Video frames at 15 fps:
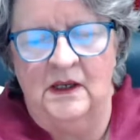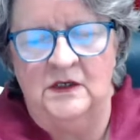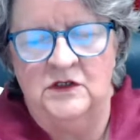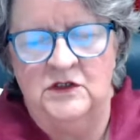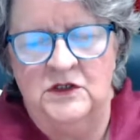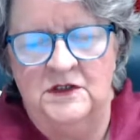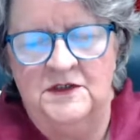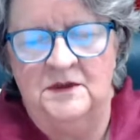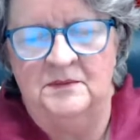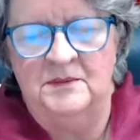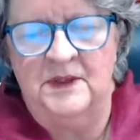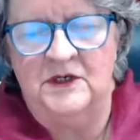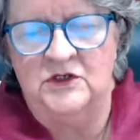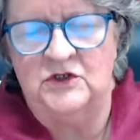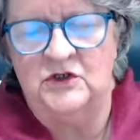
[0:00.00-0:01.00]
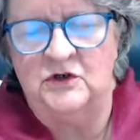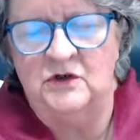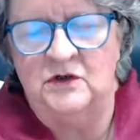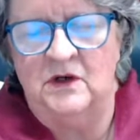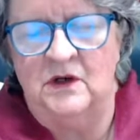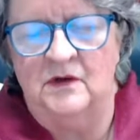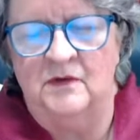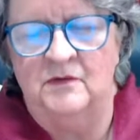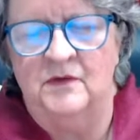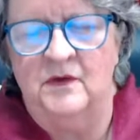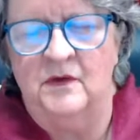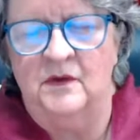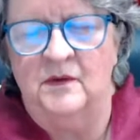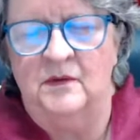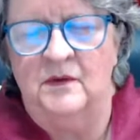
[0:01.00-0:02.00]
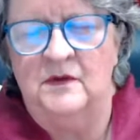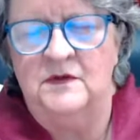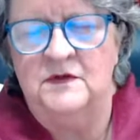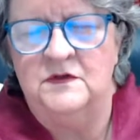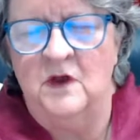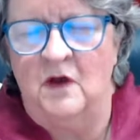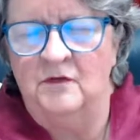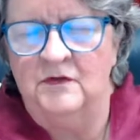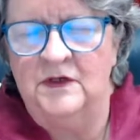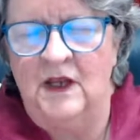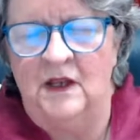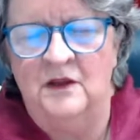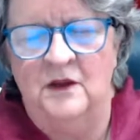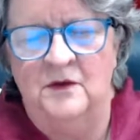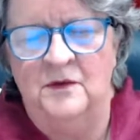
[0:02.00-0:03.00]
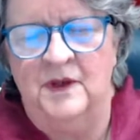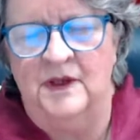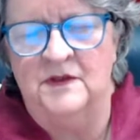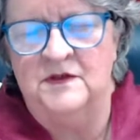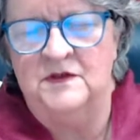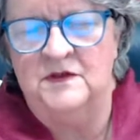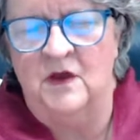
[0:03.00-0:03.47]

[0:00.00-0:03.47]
and she's a mixture of soft yellow and